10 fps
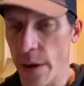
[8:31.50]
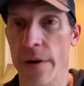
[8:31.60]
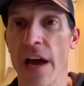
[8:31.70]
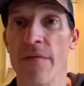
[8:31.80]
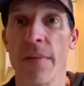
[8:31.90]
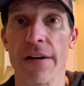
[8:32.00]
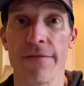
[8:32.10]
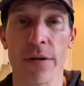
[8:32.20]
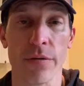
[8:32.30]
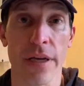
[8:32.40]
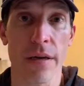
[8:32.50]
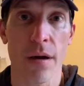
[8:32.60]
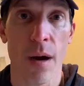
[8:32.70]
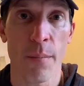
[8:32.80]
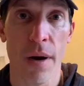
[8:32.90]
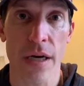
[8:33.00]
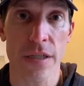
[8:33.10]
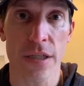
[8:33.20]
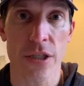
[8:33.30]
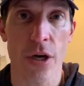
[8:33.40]
would have my filled in
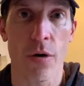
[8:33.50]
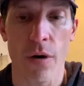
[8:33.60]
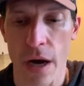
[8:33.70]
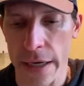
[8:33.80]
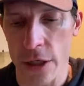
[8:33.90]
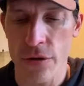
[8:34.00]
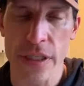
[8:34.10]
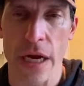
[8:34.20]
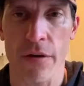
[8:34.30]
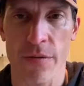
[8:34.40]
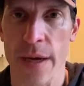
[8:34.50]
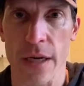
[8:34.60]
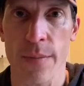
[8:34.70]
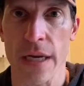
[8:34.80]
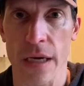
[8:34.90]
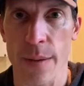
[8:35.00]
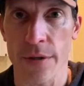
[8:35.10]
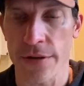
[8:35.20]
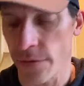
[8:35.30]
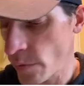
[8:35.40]
box. So I could use the arithmetic mean a couple different